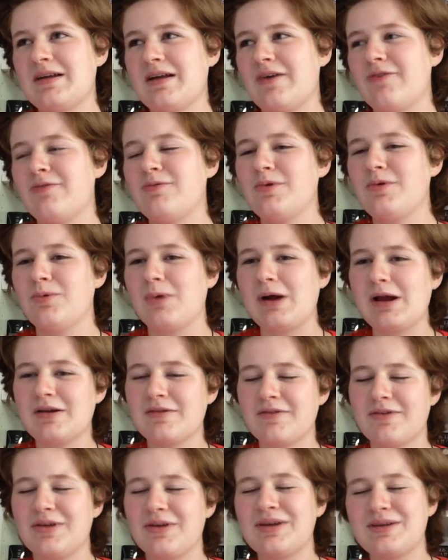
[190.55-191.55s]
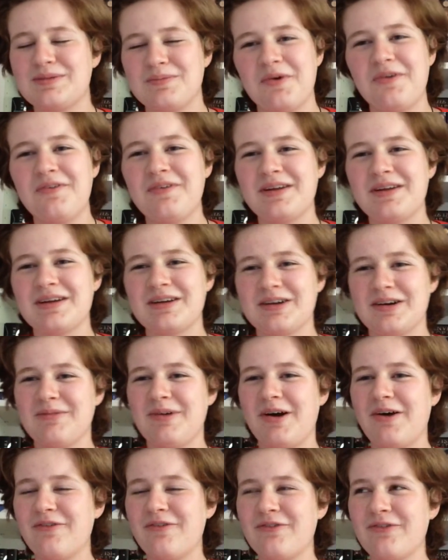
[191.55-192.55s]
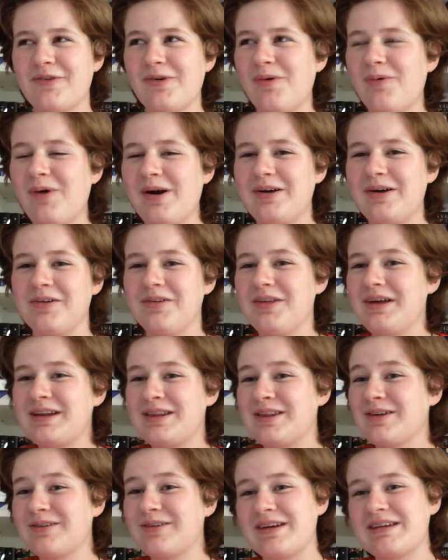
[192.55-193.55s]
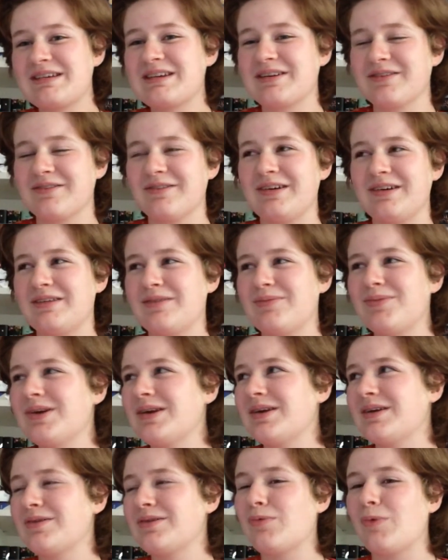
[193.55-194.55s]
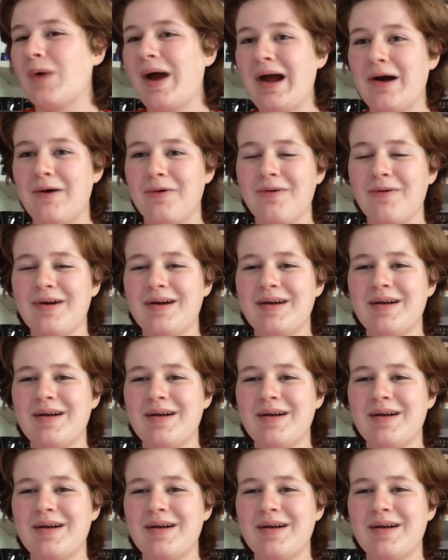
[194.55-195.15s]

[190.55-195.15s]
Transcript: I've been waiting for this movie to come out for a while, like the rest of us, because wow,